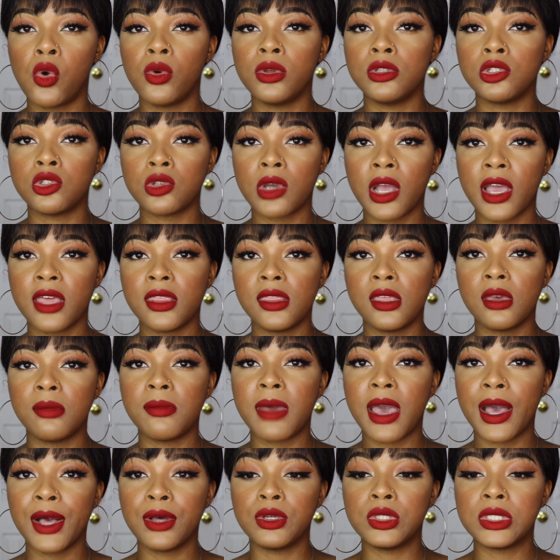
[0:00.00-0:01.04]
and try them
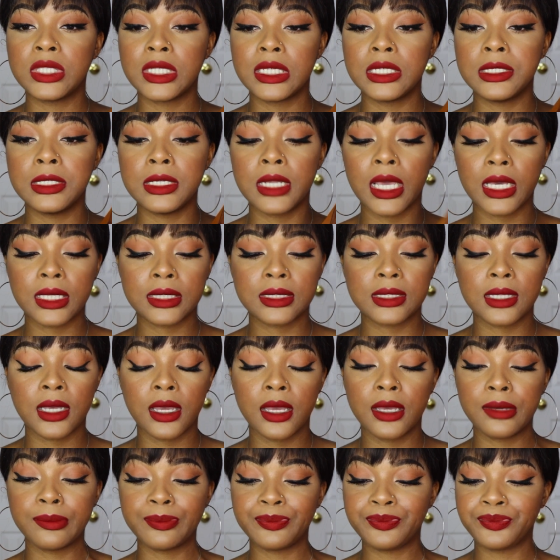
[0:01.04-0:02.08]
out next
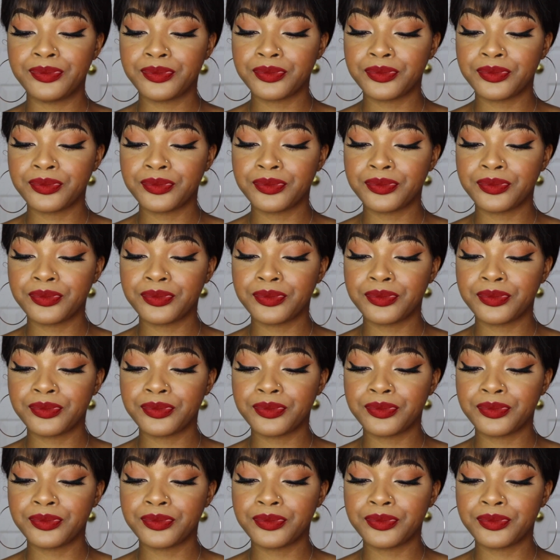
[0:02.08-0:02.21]
time.